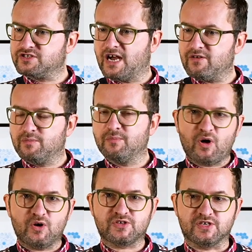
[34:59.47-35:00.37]
terrible
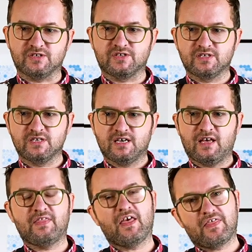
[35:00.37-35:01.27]
bosses,
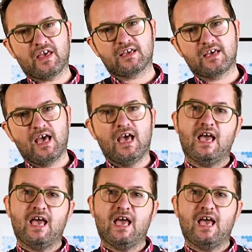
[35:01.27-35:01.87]
and they think,